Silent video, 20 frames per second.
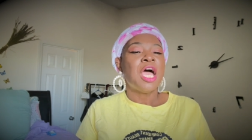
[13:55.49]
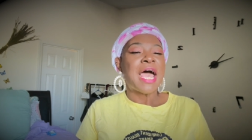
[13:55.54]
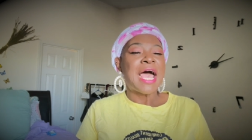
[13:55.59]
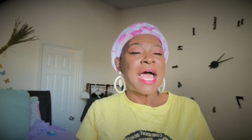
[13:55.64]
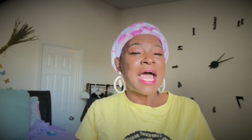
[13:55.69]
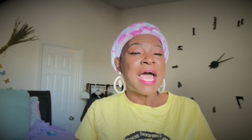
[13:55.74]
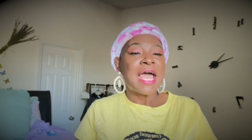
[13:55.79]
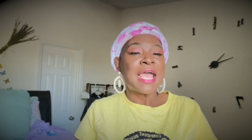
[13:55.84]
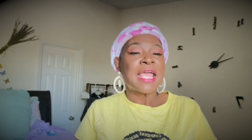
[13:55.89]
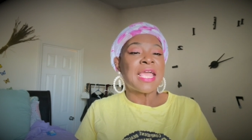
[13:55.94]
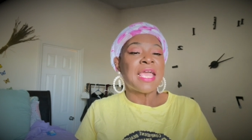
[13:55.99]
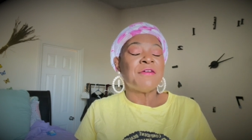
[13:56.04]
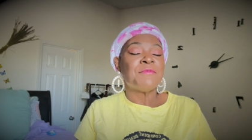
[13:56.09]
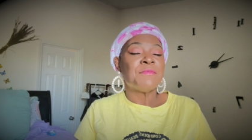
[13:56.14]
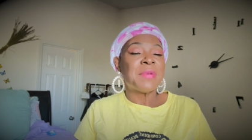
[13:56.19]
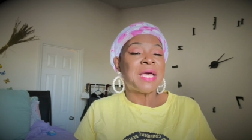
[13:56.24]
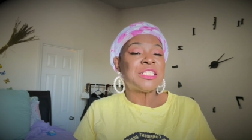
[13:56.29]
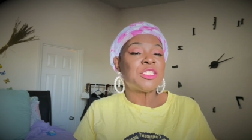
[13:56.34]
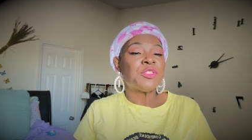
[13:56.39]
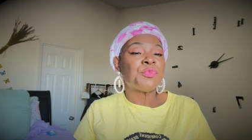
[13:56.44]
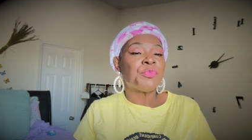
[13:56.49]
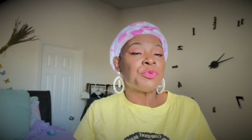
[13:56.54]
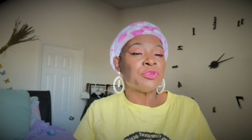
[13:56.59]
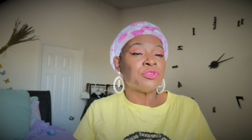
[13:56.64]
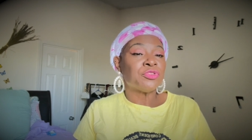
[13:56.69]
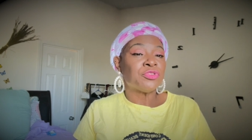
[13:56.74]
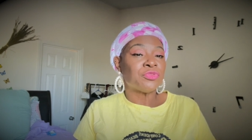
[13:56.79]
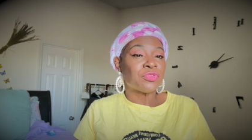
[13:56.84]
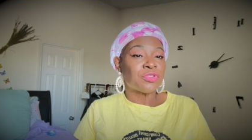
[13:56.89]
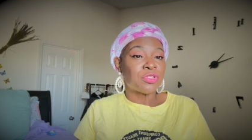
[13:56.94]
I have my
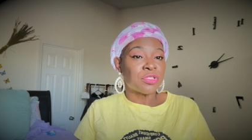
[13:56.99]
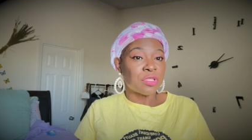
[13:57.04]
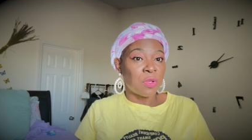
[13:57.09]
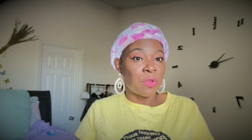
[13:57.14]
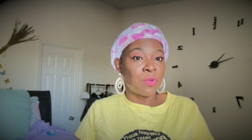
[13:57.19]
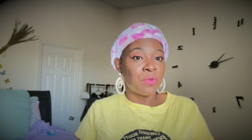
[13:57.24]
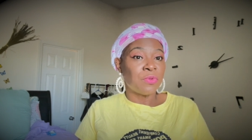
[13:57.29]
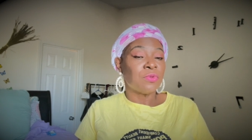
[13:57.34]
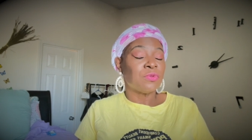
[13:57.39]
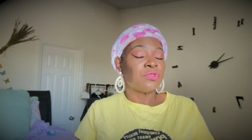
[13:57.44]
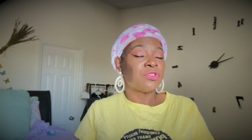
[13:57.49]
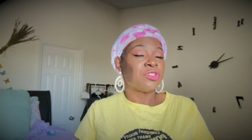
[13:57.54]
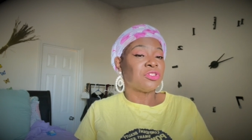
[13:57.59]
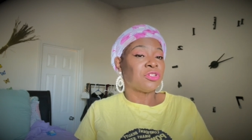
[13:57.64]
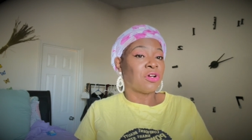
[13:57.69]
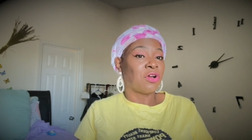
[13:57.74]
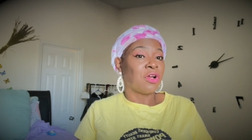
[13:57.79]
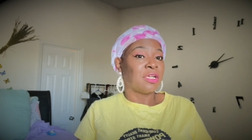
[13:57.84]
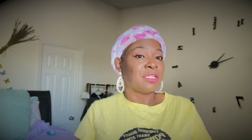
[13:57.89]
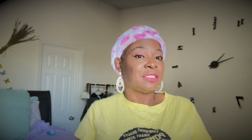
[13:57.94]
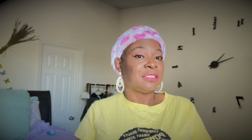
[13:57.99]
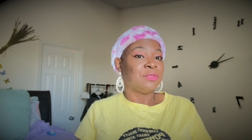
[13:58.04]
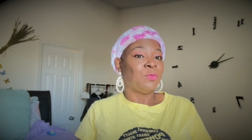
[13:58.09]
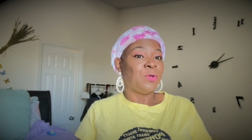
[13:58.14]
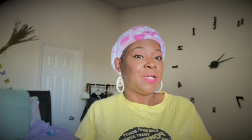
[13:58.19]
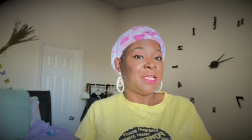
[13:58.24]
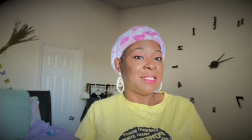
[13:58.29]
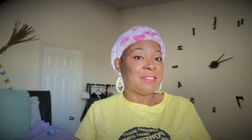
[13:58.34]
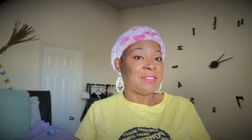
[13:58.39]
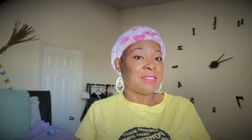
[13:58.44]
Spiritual Soul starting
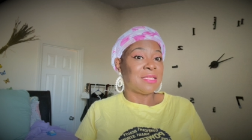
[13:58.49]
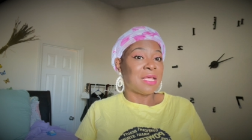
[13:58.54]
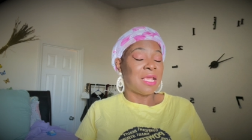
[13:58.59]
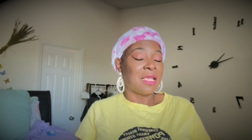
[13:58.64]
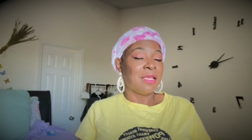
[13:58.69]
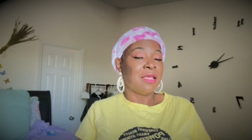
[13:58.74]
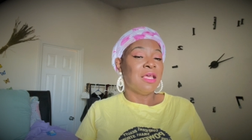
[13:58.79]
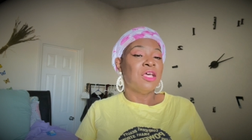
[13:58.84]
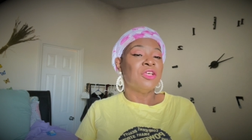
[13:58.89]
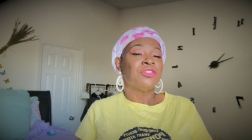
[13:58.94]
Wednesday,